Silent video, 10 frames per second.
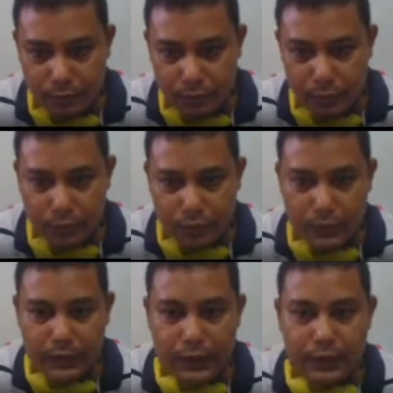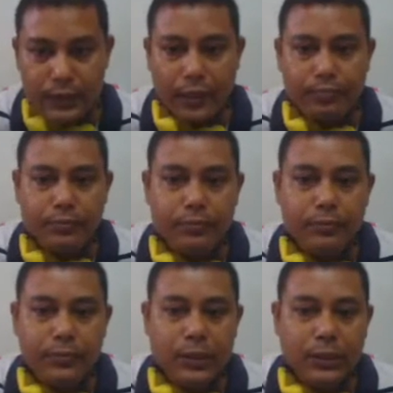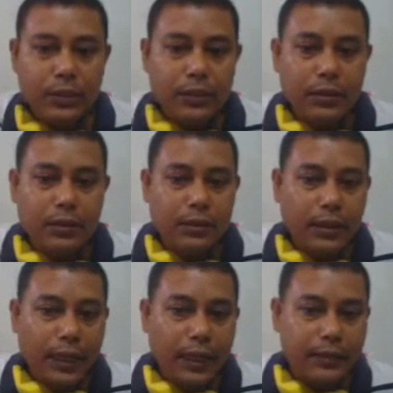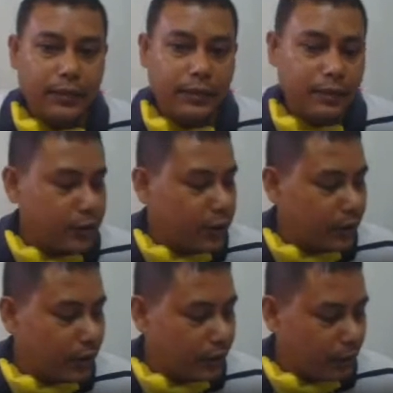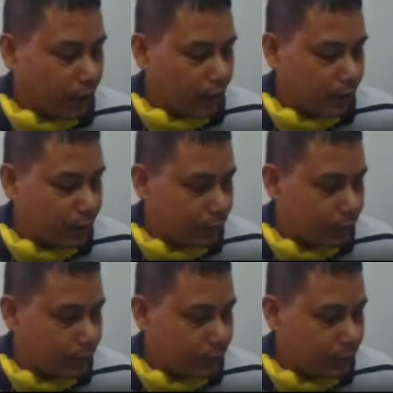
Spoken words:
So this has come as single line.